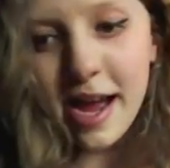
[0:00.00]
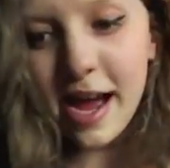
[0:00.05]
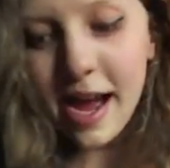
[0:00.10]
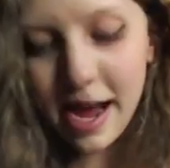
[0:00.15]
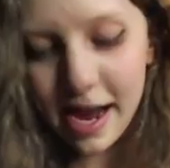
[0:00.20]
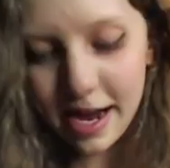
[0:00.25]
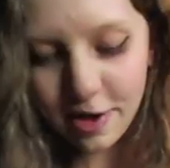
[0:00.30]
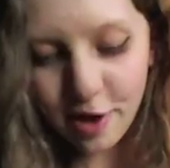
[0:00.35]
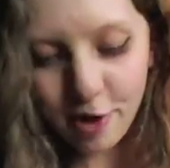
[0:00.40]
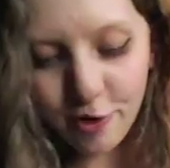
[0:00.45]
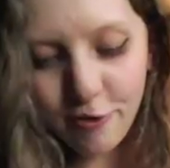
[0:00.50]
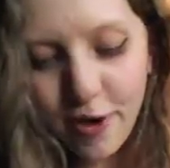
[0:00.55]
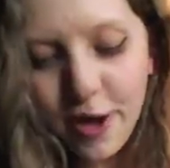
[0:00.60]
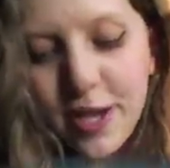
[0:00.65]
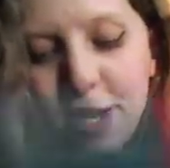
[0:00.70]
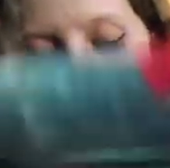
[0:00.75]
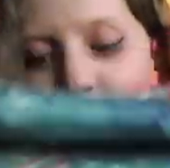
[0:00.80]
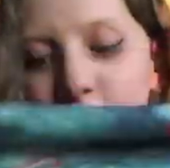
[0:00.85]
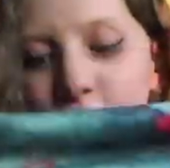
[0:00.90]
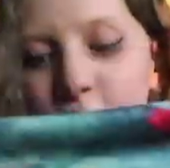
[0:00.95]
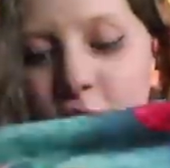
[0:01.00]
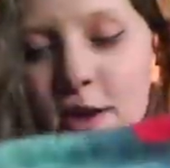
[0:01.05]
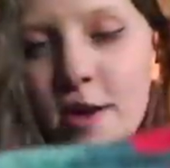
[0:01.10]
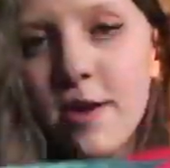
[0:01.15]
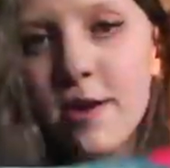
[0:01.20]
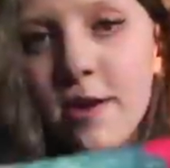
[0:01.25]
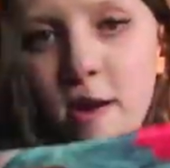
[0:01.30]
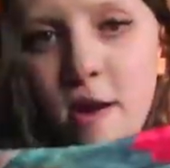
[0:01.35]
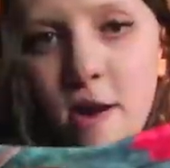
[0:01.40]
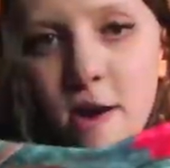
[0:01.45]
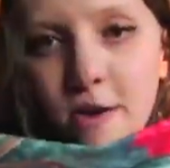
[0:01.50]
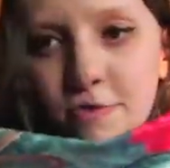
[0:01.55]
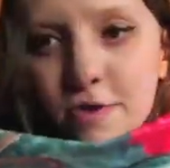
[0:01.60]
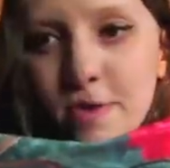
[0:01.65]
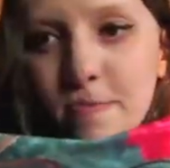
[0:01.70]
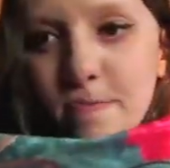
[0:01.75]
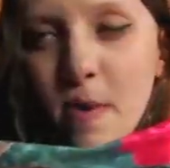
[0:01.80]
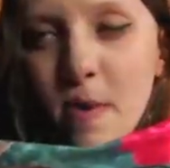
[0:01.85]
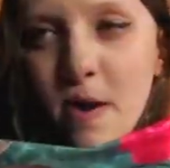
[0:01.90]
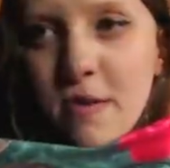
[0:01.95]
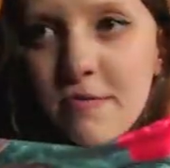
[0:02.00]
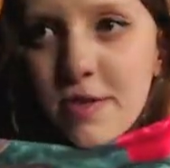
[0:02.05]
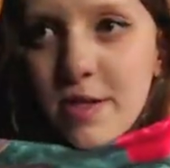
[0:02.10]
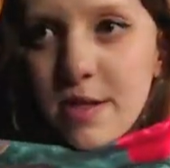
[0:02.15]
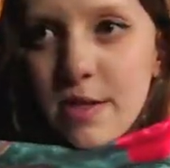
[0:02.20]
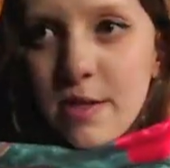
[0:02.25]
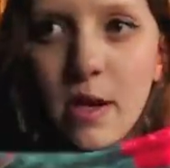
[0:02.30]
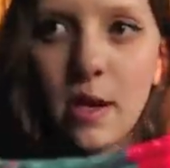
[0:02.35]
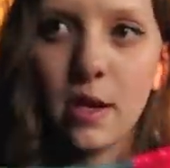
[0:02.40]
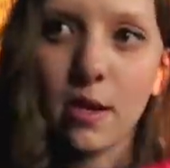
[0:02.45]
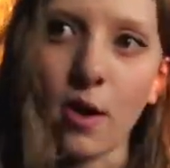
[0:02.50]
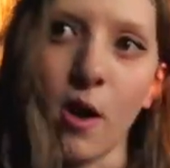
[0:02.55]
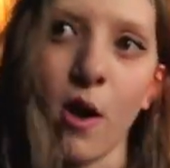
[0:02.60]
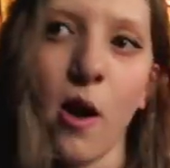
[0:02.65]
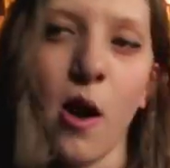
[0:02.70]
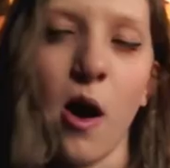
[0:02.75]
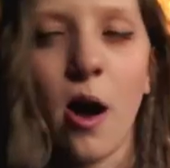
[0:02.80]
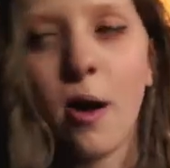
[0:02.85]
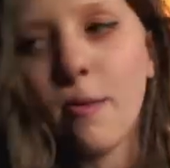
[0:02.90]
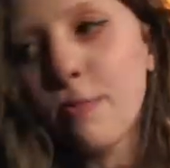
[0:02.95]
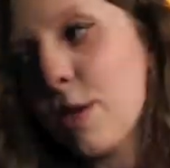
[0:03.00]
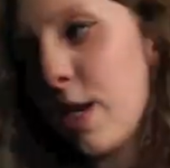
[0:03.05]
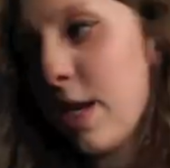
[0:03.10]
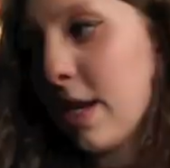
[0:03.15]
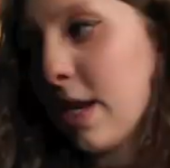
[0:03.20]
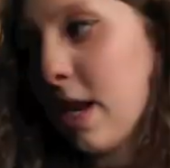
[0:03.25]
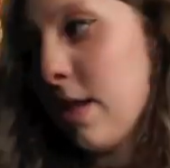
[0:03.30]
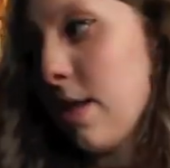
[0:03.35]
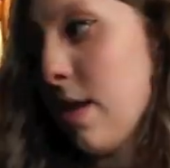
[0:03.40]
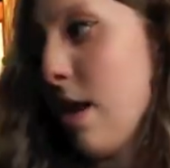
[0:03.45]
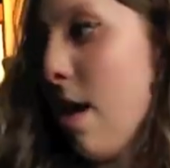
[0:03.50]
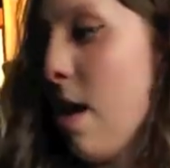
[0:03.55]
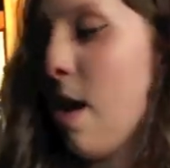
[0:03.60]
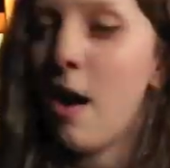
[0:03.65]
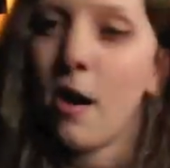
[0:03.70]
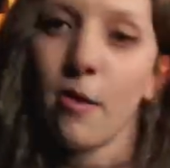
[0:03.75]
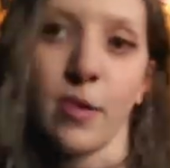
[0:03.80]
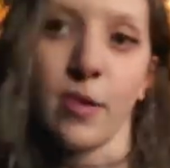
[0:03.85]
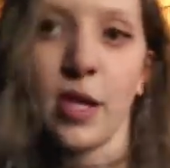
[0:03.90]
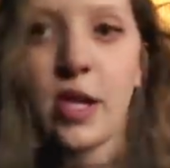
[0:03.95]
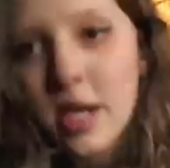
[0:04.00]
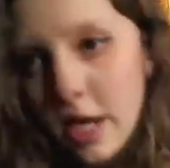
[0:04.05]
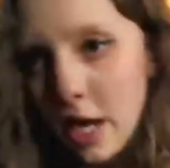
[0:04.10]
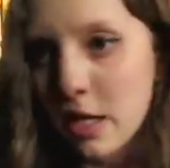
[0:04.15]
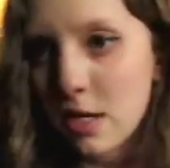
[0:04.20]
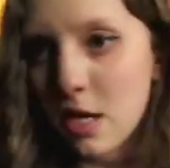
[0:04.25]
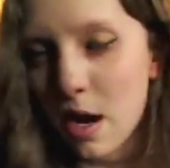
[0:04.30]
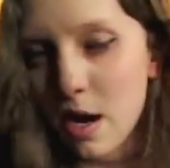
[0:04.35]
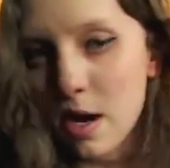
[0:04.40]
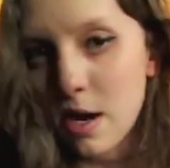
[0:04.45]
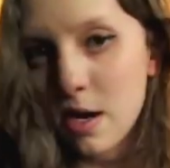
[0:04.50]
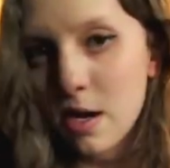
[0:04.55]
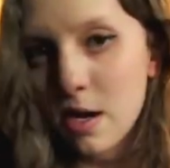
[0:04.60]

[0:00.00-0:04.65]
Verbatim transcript: And I finally got it after months of saying, I'm gonna get that, I'm gonna get that.